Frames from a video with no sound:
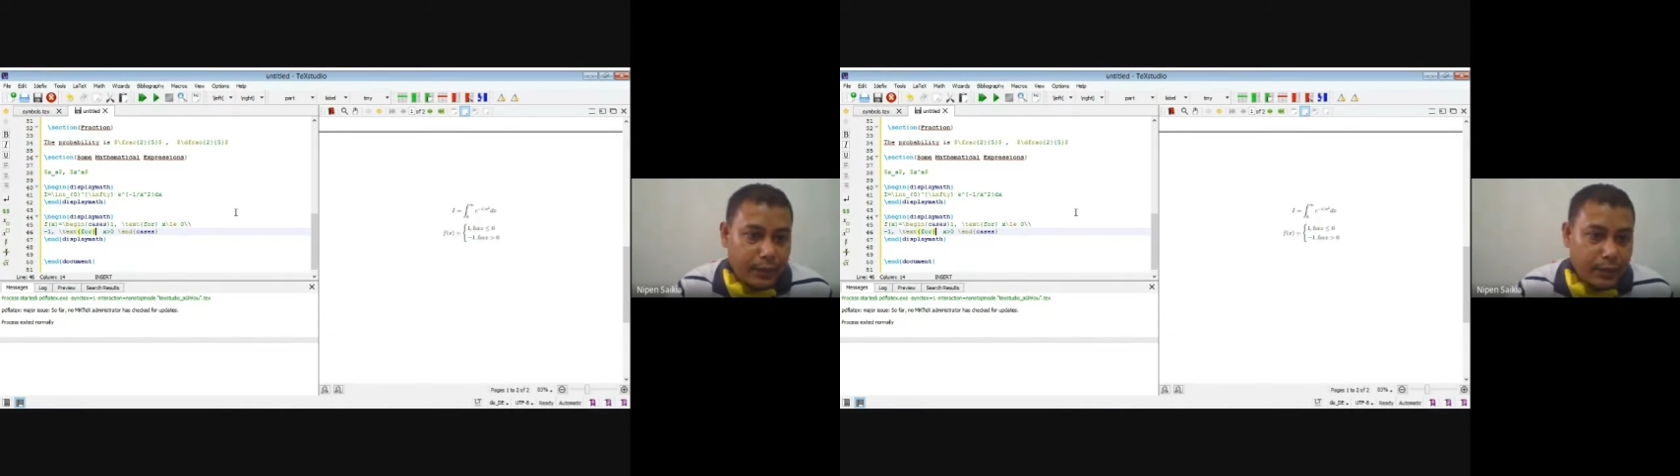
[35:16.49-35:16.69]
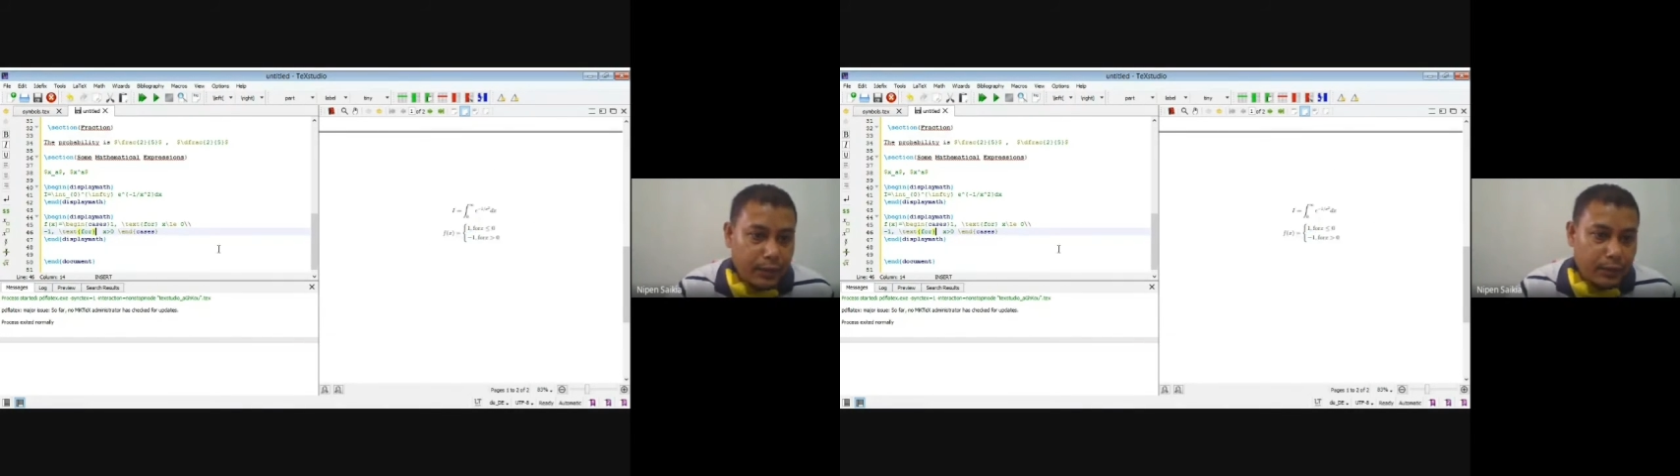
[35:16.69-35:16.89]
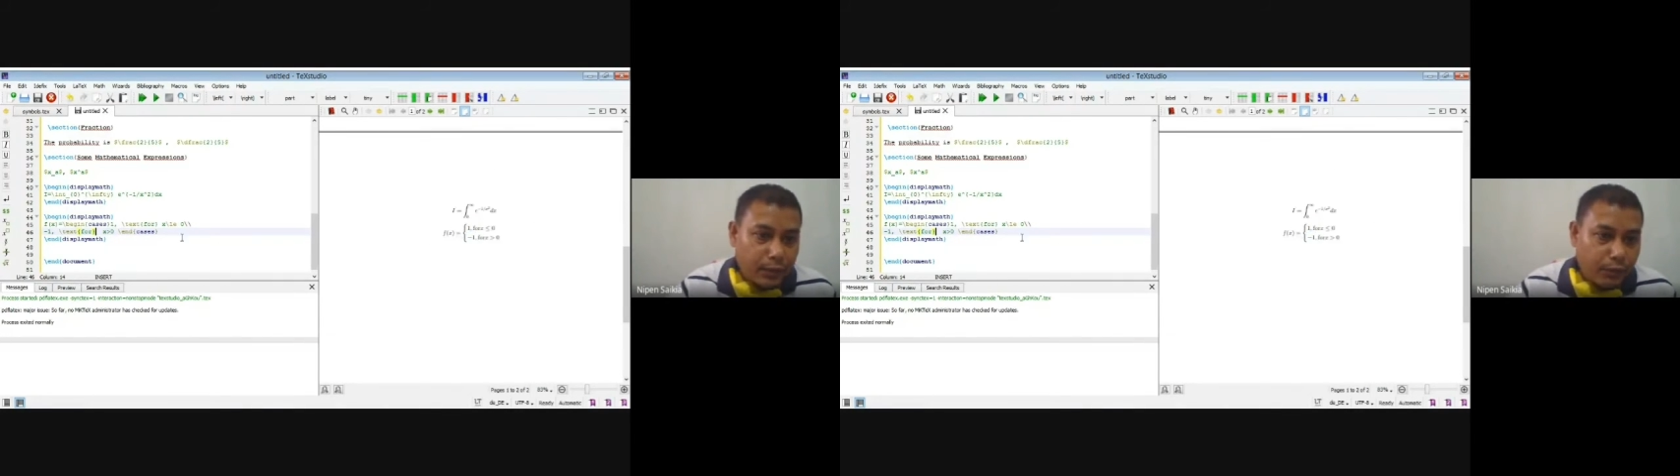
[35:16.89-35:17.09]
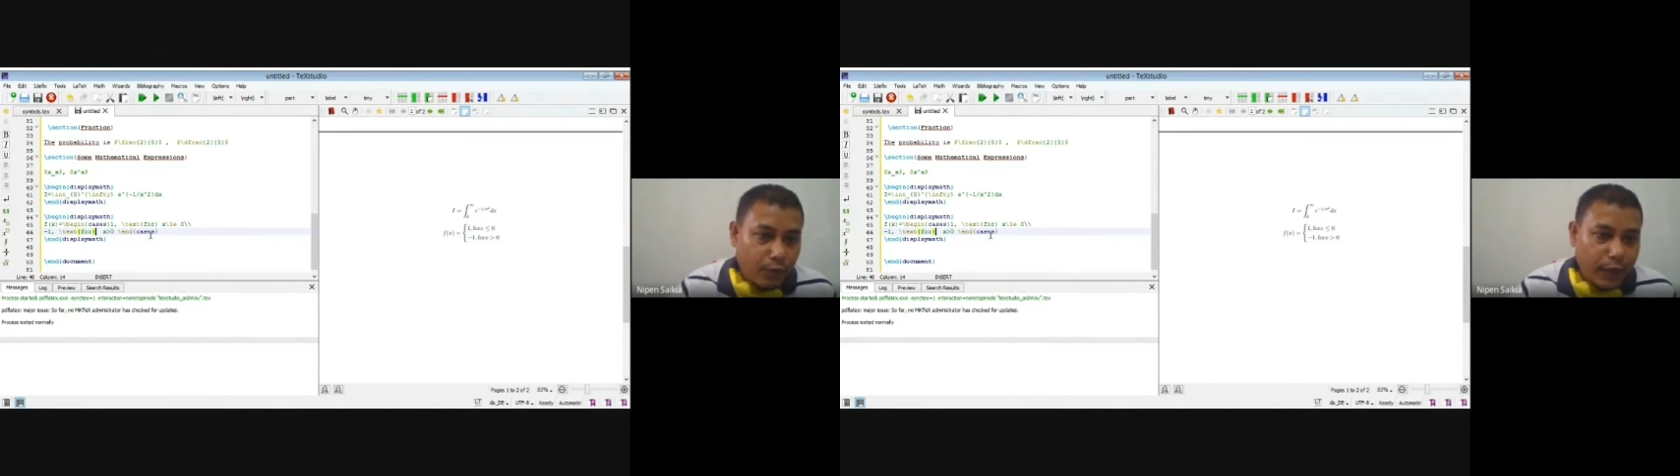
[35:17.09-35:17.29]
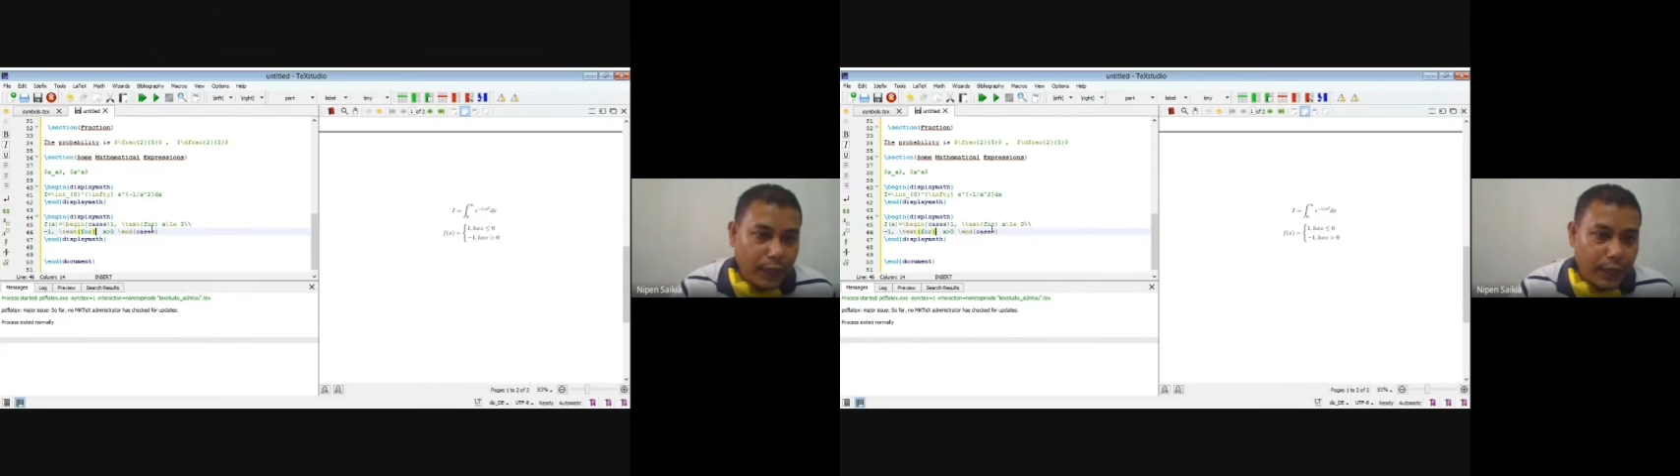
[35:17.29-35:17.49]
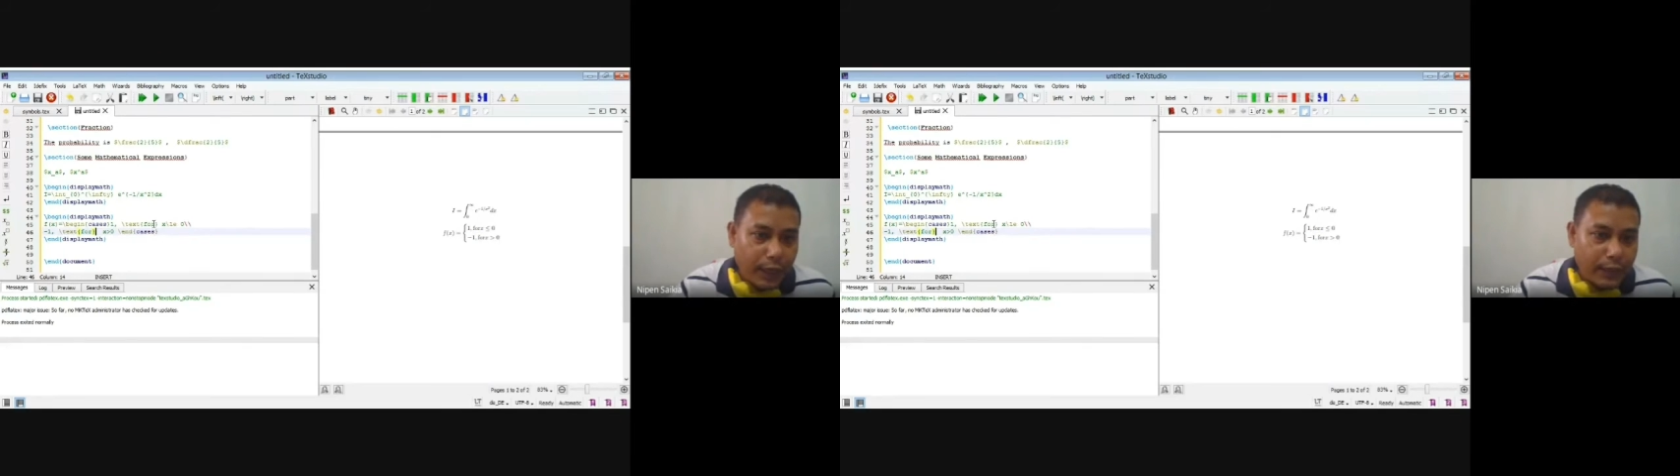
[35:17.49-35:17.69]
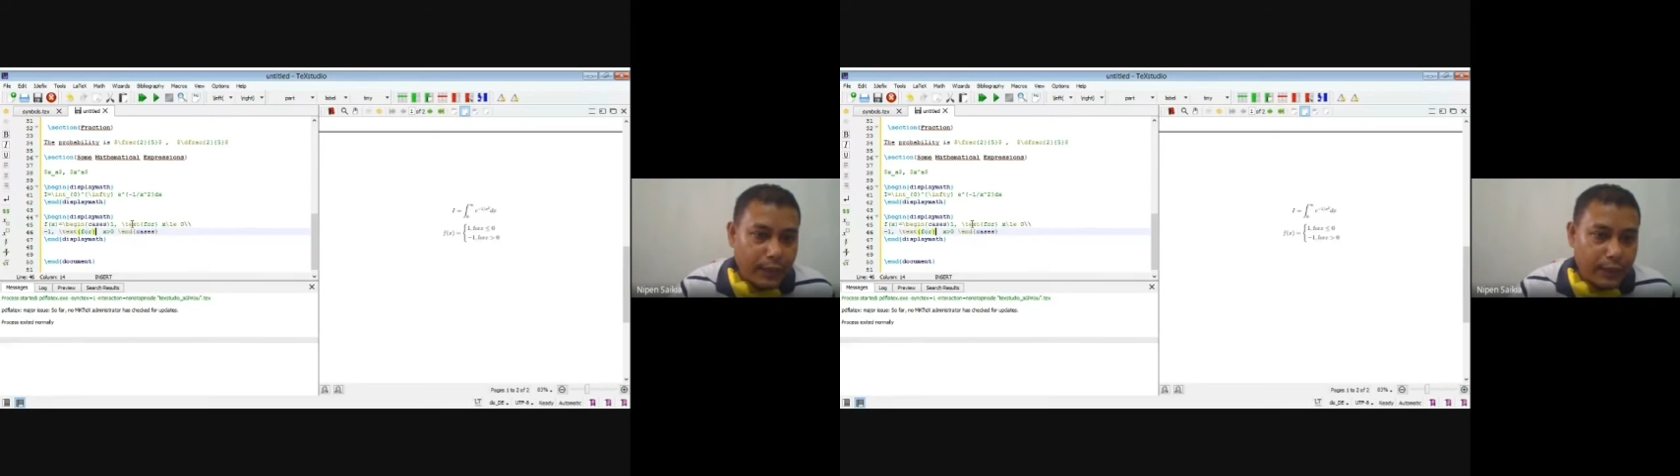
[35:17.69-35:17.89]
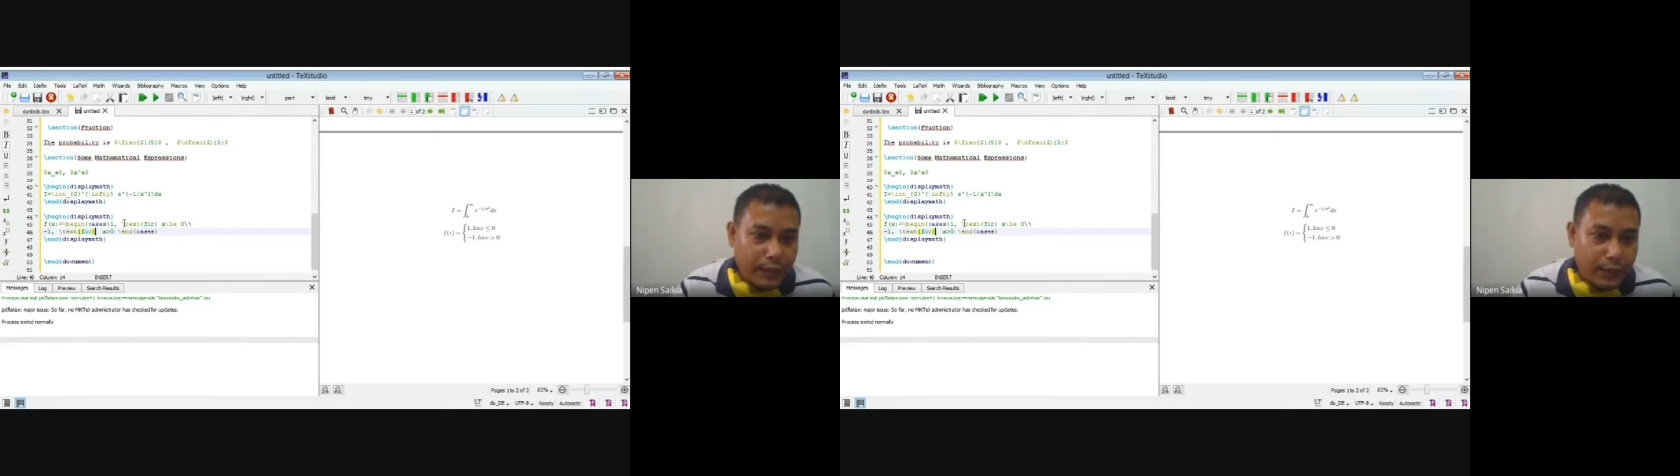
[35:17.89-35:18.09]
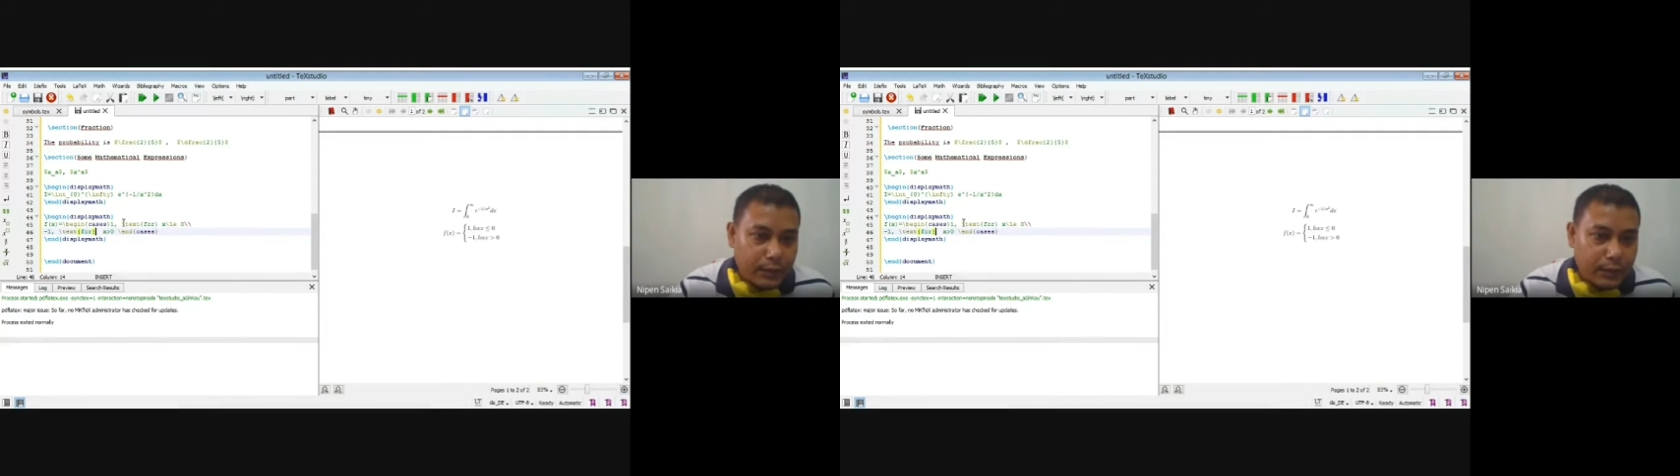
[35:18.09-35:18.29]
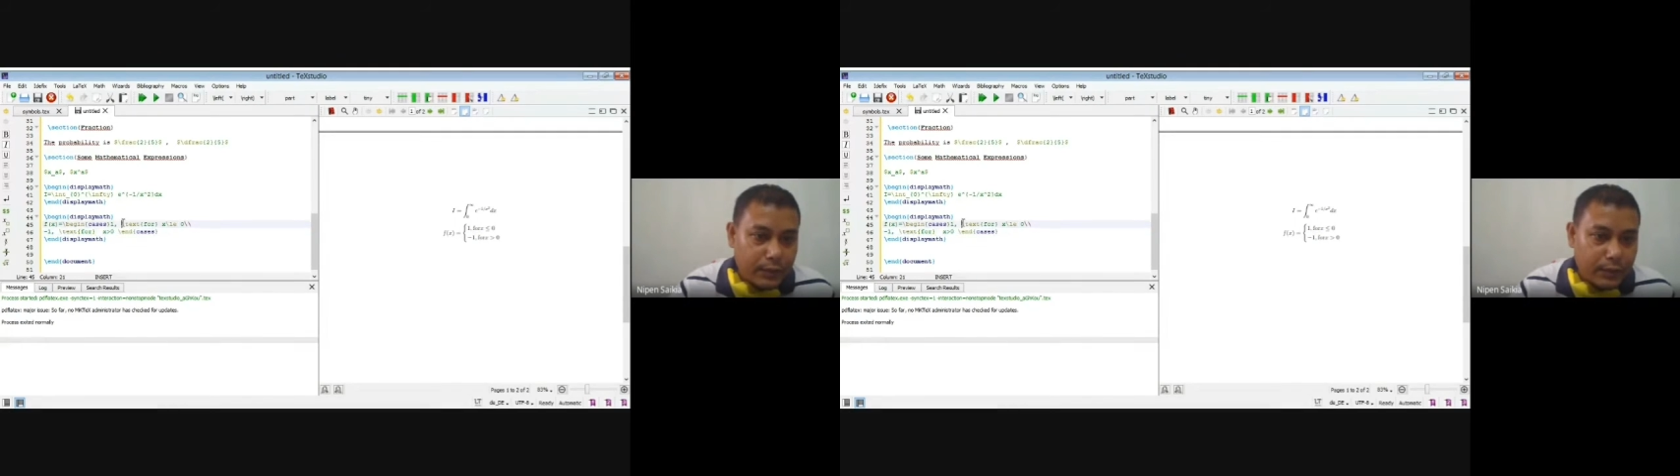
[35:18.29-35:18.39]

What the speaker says: So for aligning this,